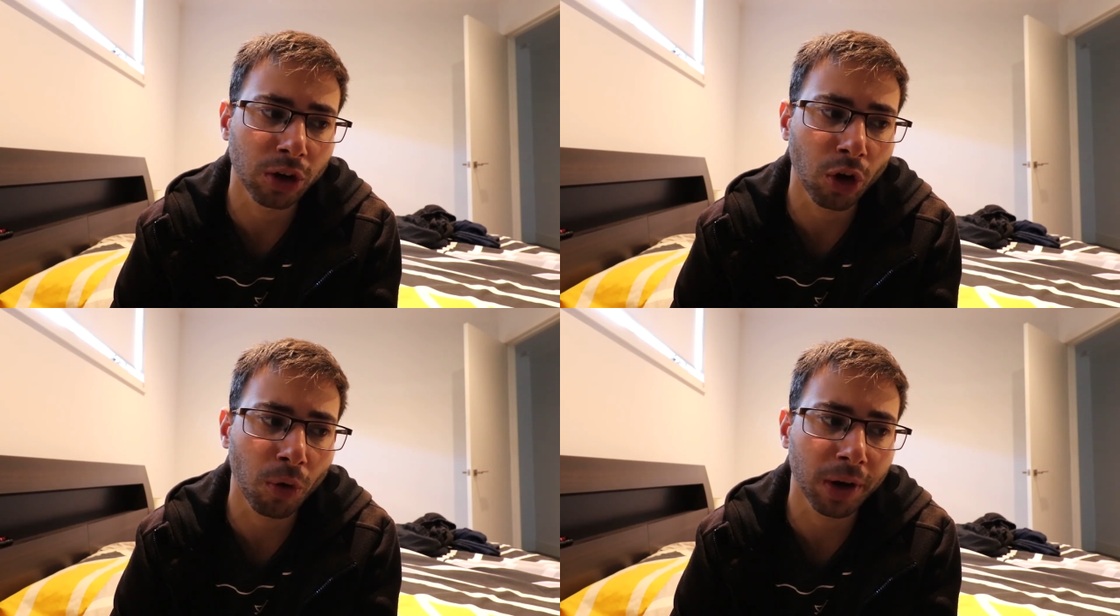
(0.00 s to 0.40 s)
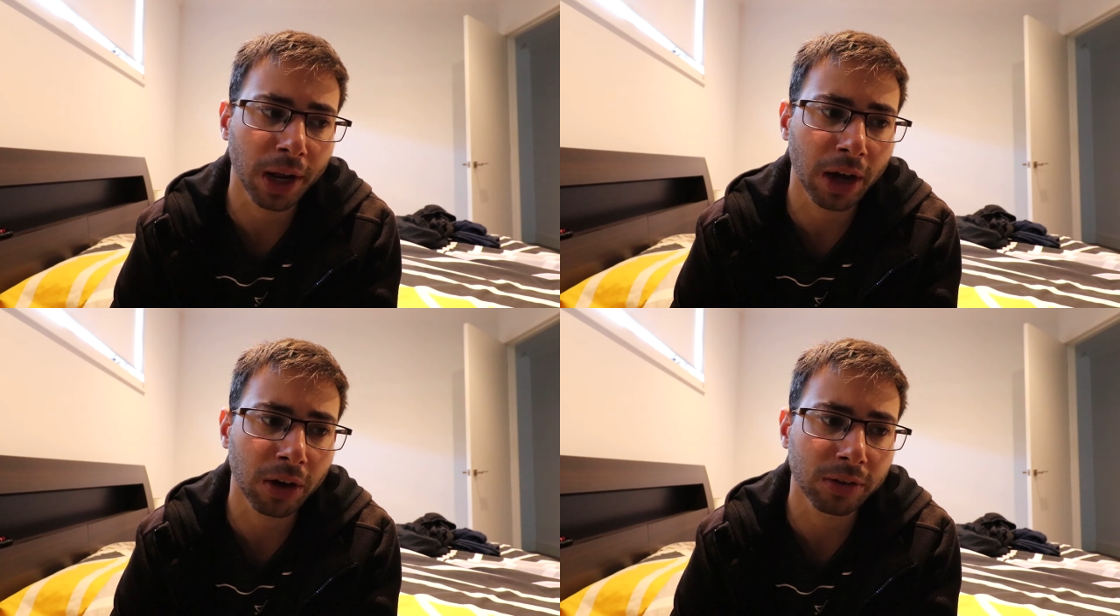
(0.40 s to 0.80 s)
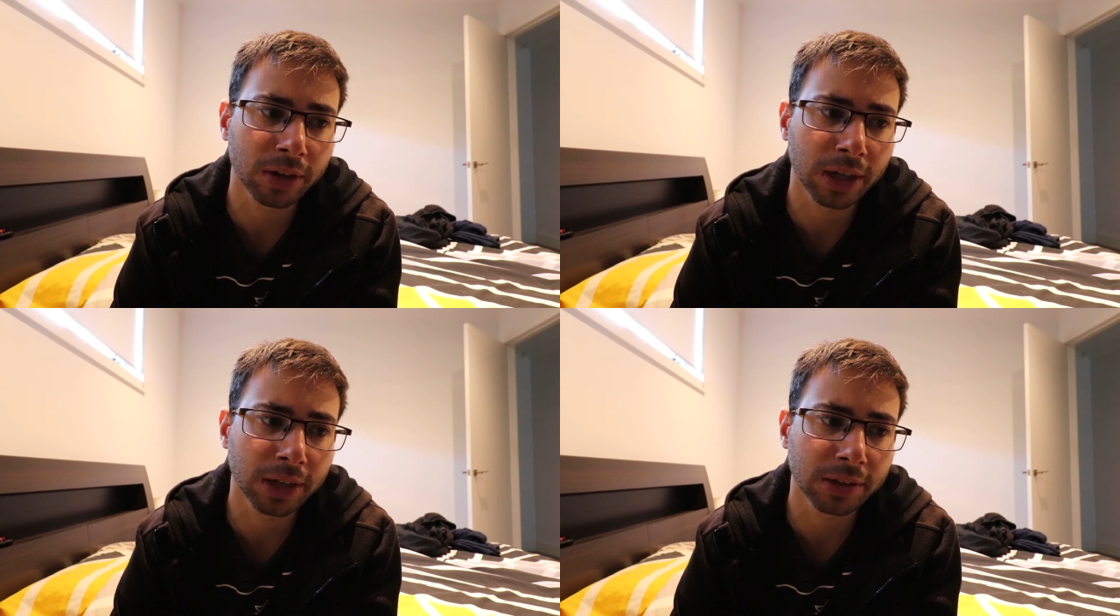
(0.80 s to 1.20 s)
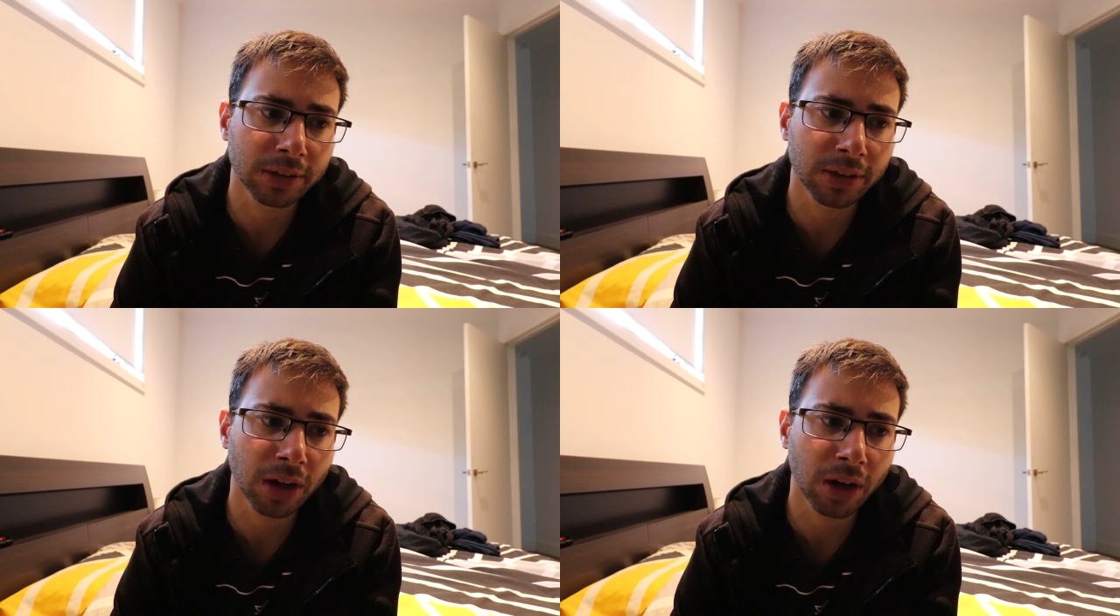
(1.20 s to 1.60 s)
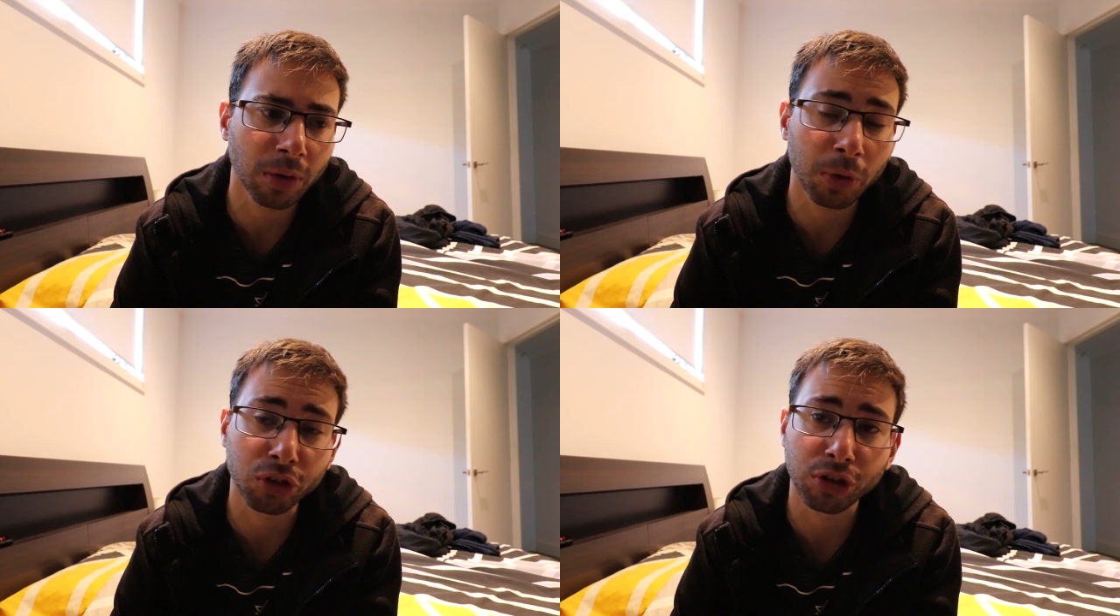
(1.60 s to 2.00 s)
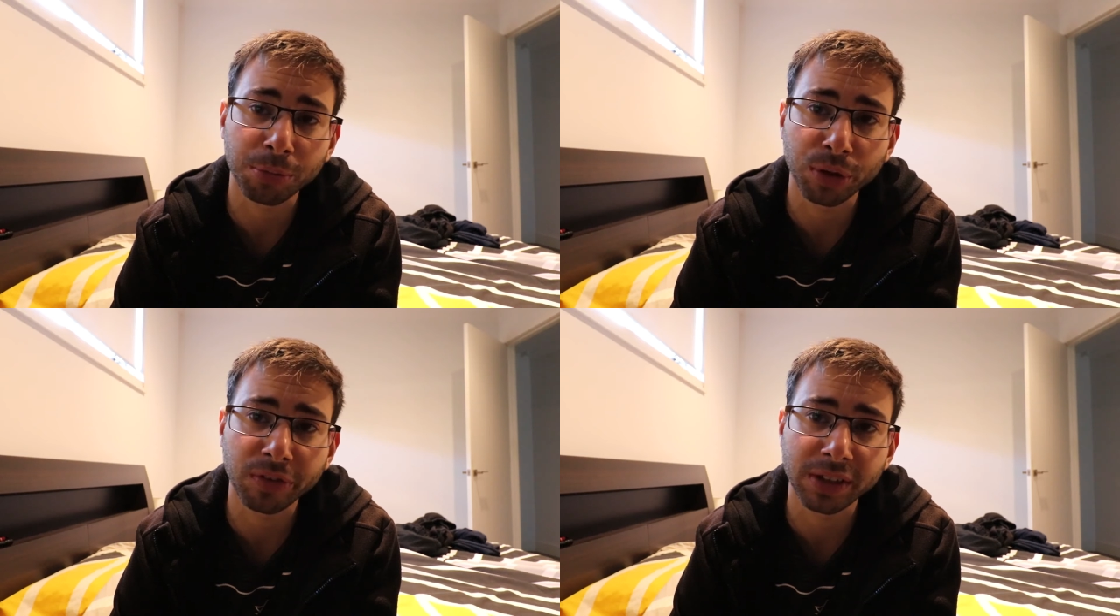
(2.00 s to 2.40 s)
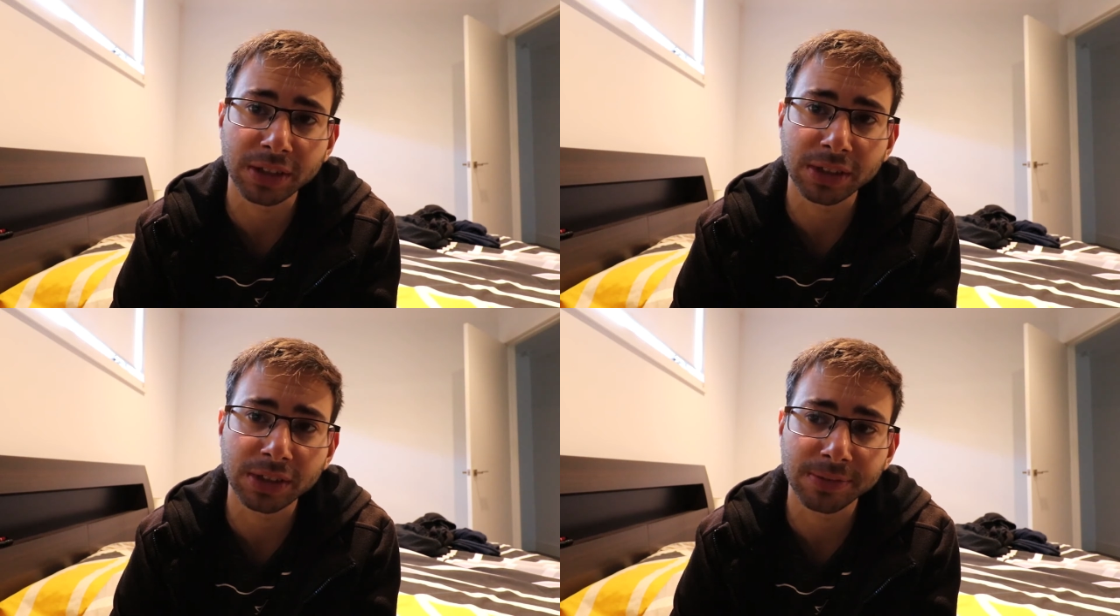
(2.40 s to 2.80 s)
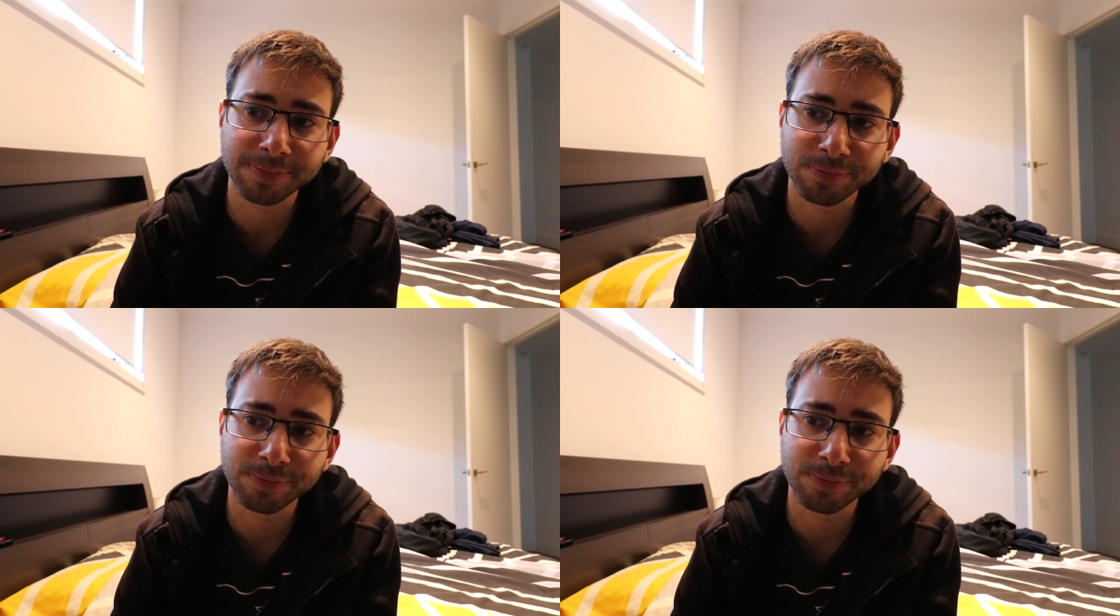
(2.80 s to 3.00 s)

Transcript: going out and uh, watching movies,